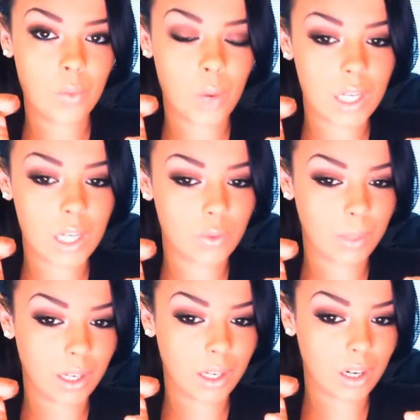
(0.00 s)
watch from
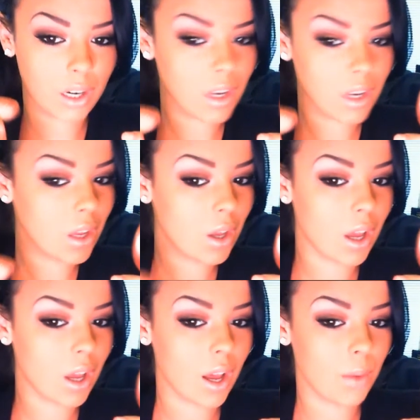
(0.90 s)
here
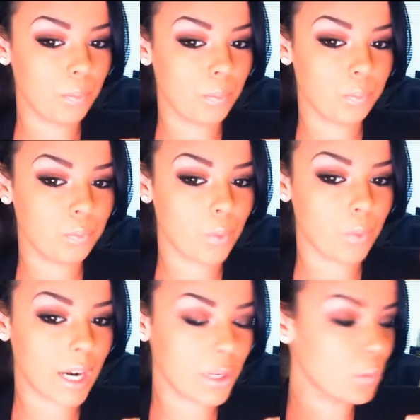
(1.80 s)
what
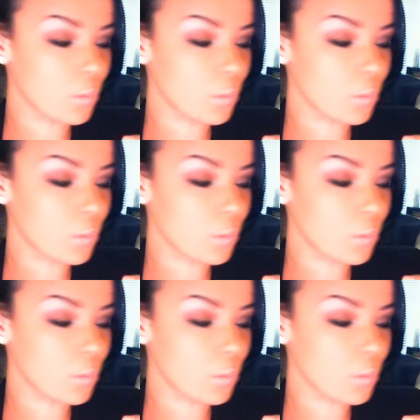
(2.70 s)
I do.